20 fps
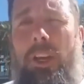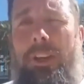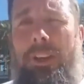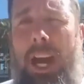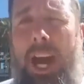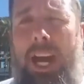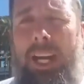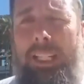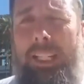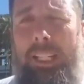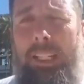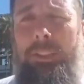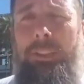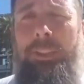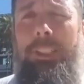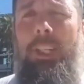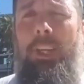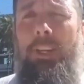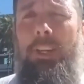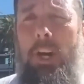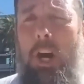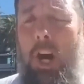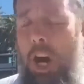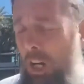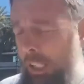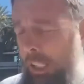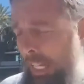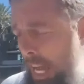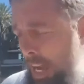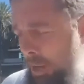Not guilty on
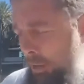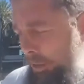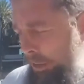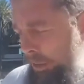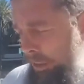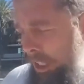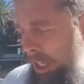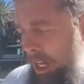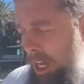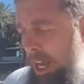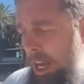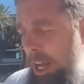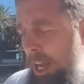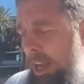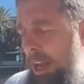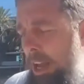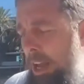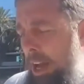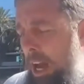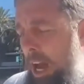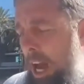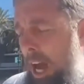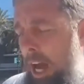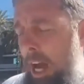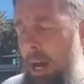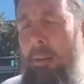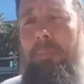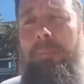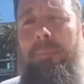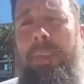all counts.
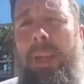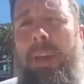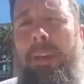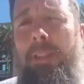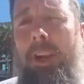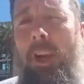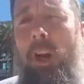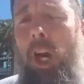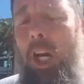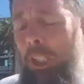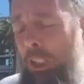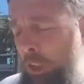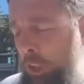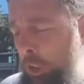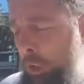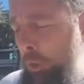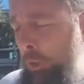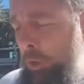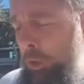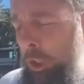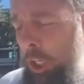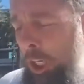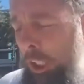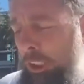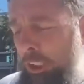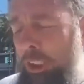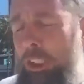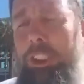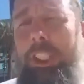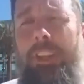There are 2
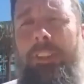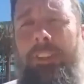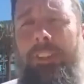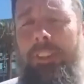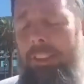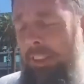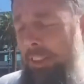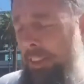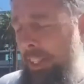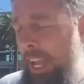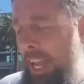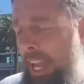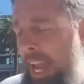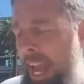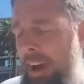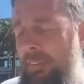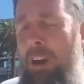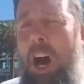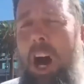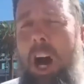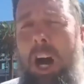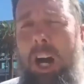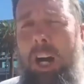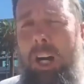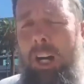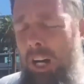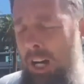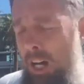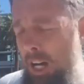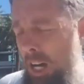charges that they have
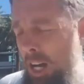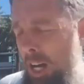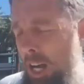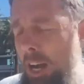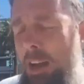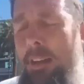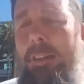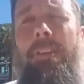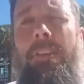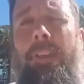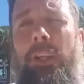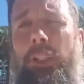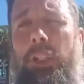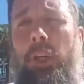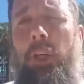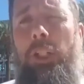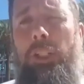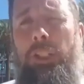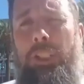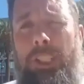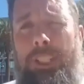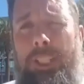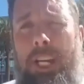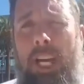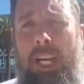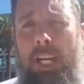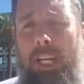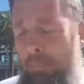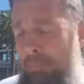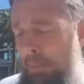hung that the jurors did
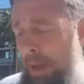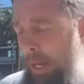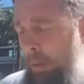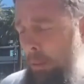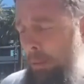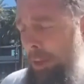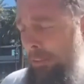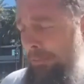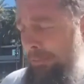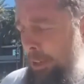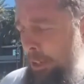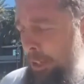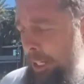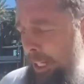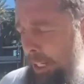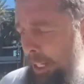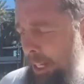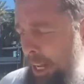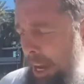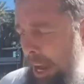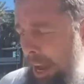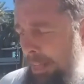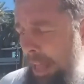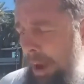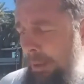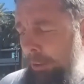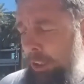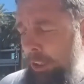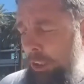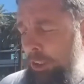not come back with a verdict, and
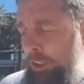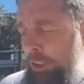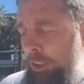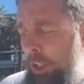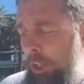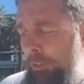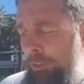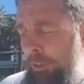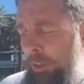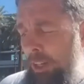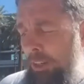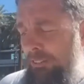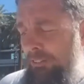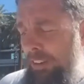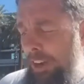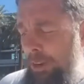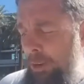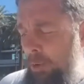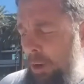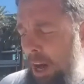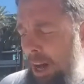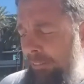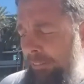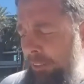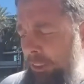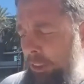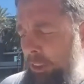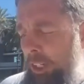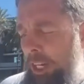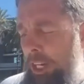that was assault on a federal
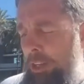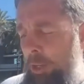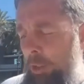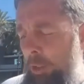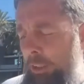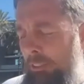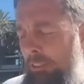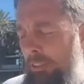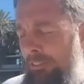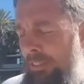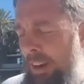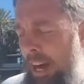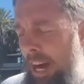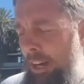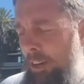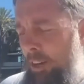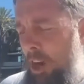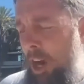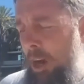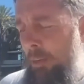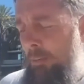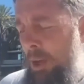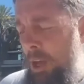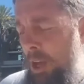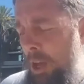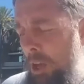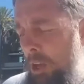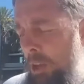officer and use of a firearm.